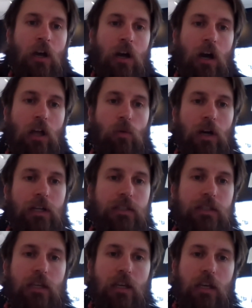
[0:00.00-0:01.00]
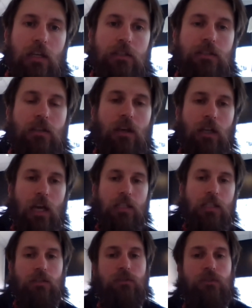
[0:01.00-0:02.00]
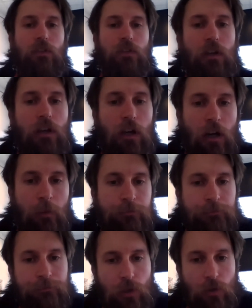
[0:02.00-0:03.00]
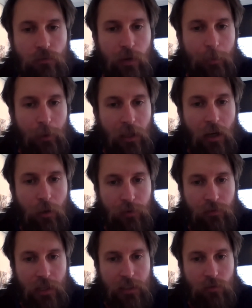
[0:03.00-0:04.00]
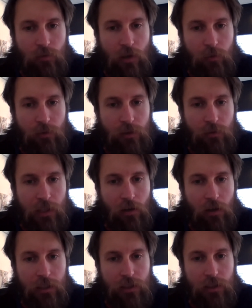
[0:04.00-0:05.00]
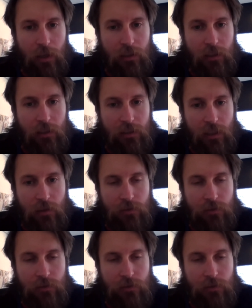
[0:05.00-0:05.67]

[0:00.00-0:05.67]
Otherwise, it's a case of sort of wrapping up, if that's all right with you, Sarah, unless you had anything.